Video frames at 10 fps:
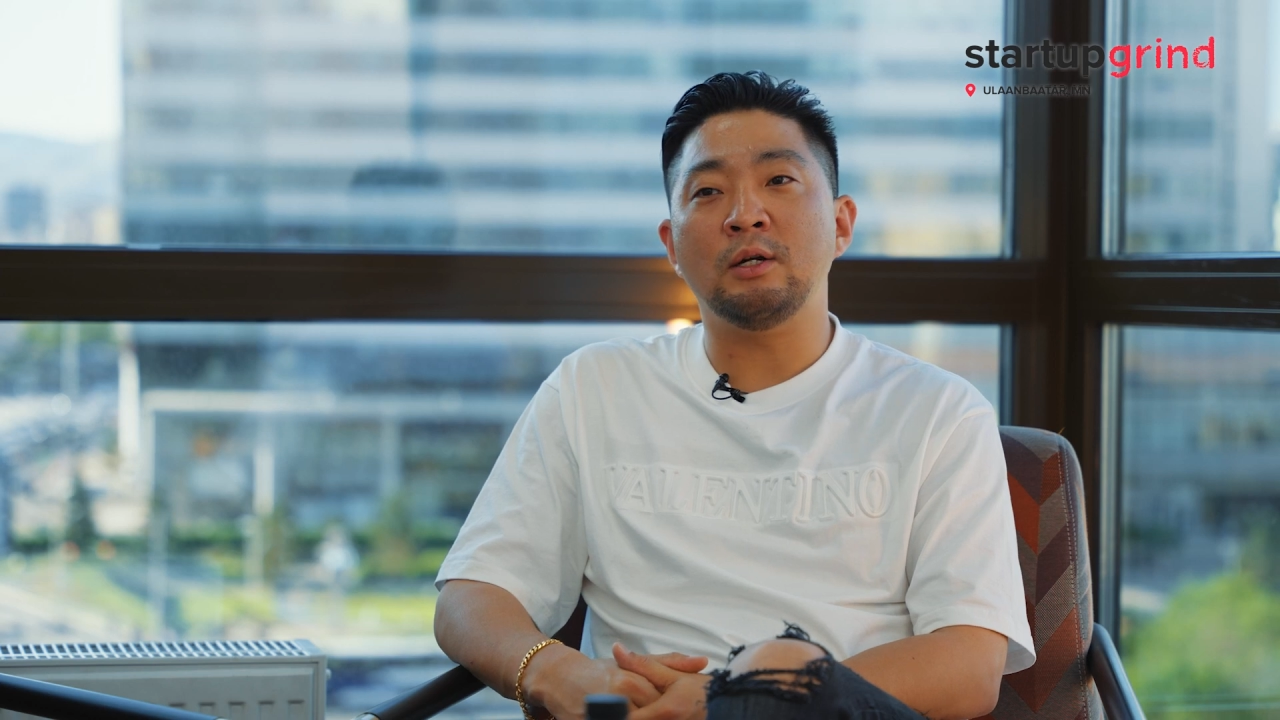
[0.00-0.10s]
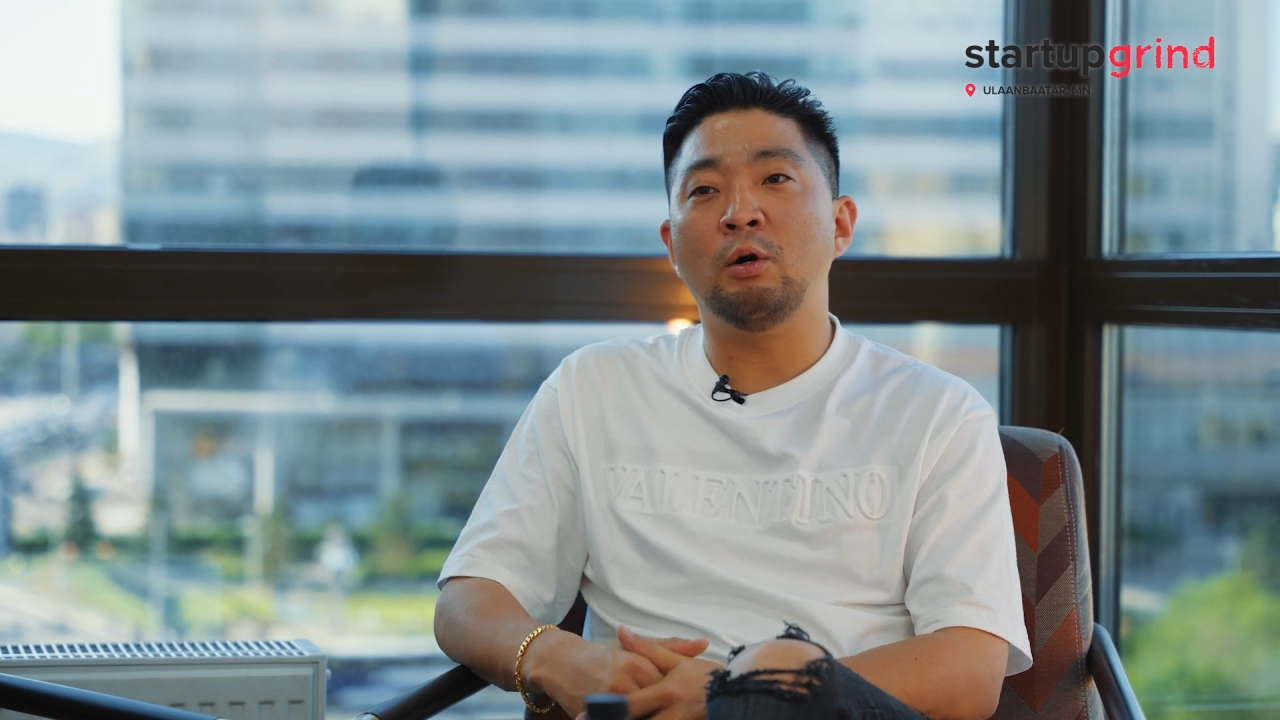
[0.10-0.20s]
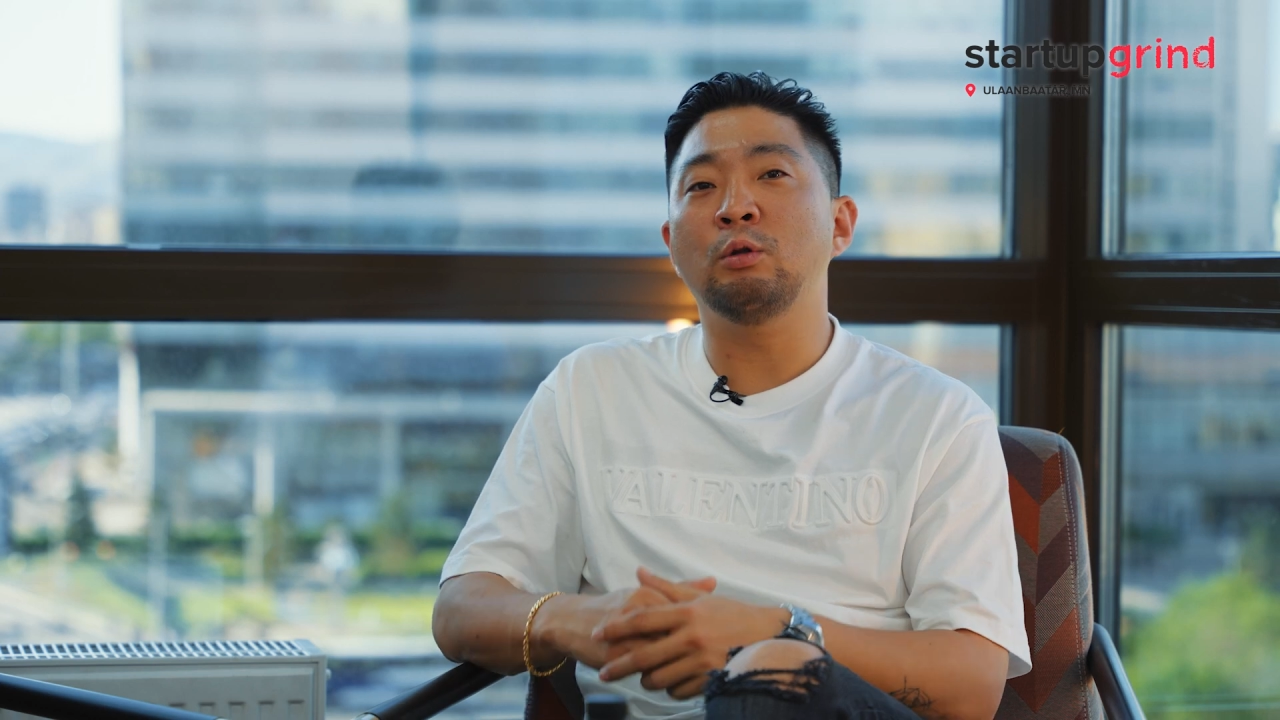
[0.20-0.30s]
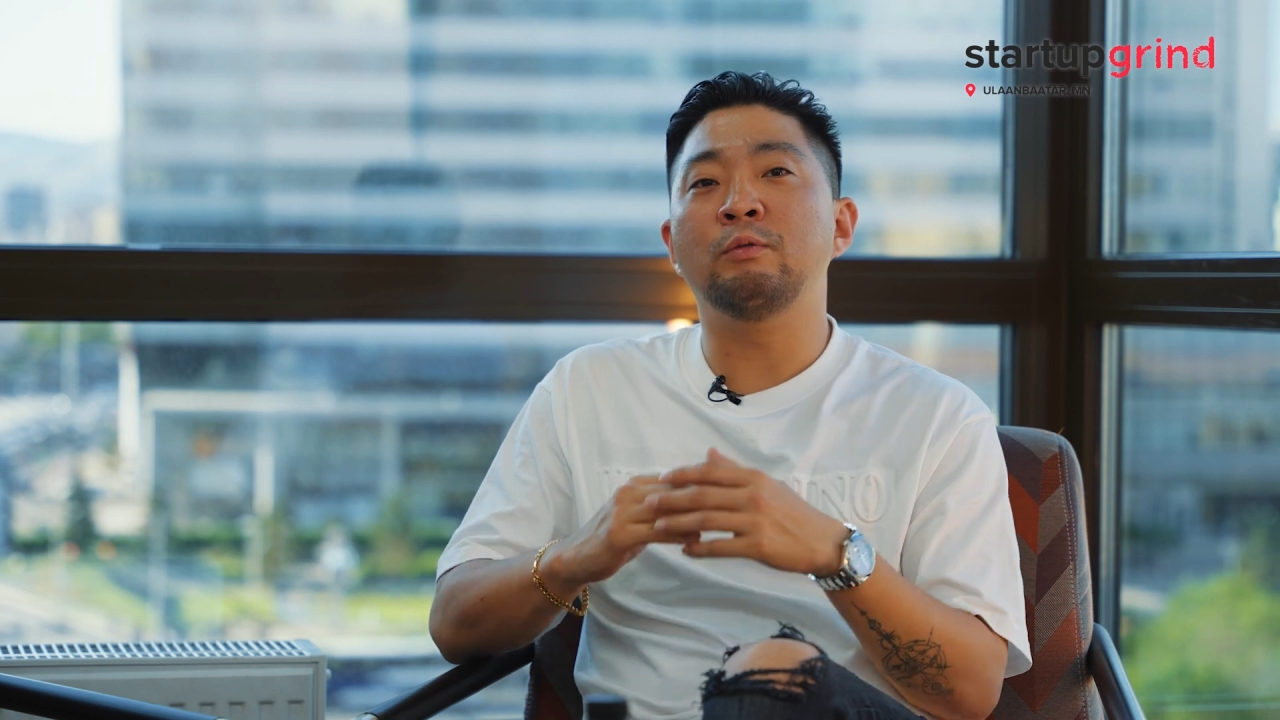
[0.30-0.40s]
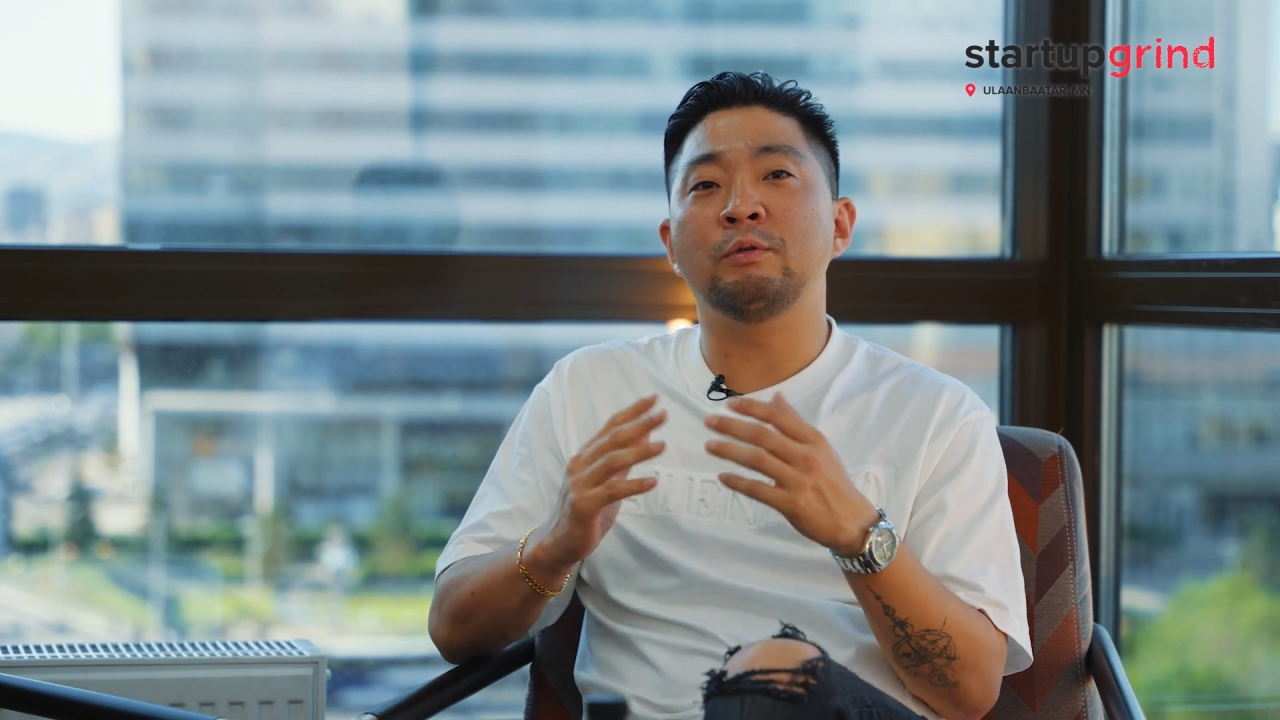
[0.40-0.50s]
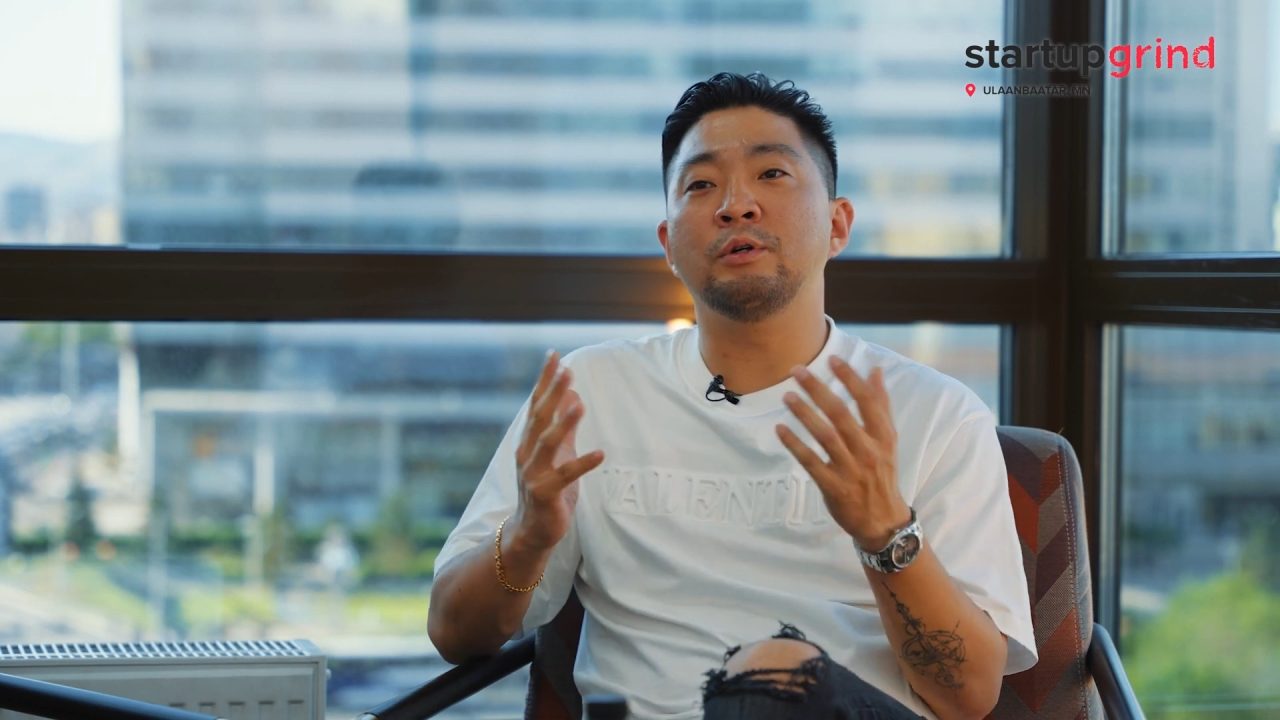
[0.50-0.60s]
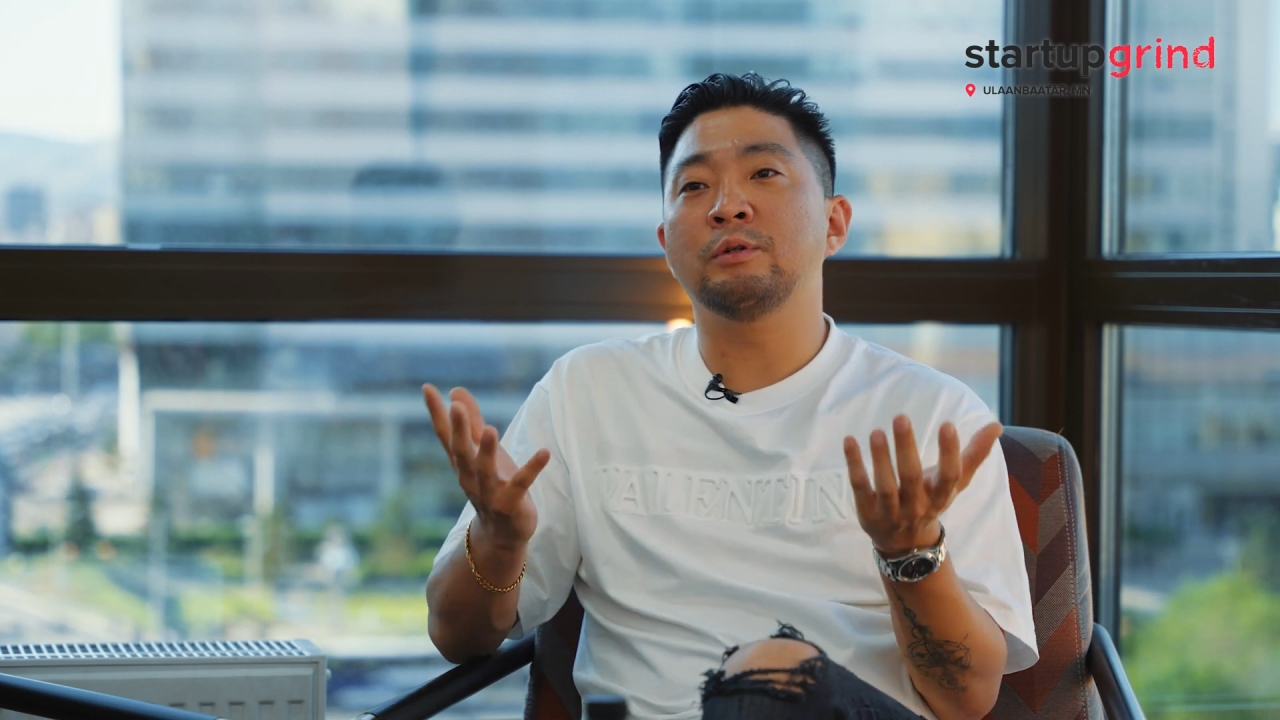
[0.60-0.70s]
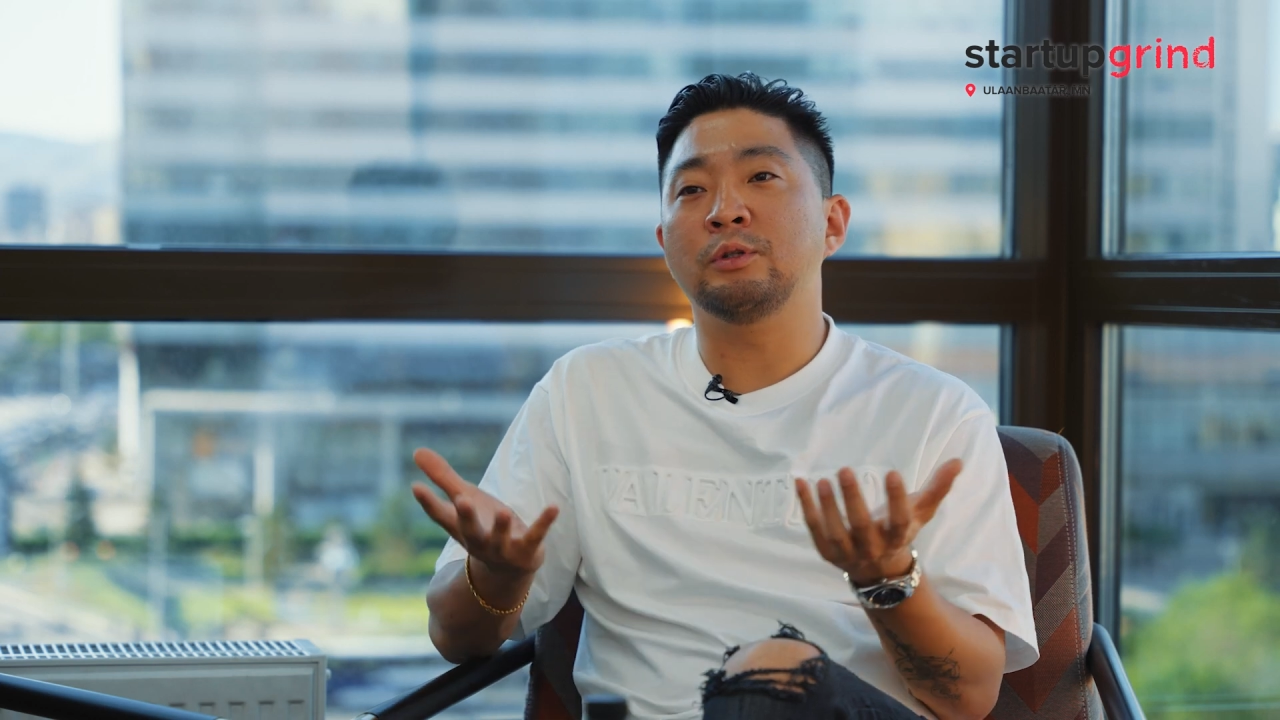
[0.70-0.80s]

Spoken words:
all over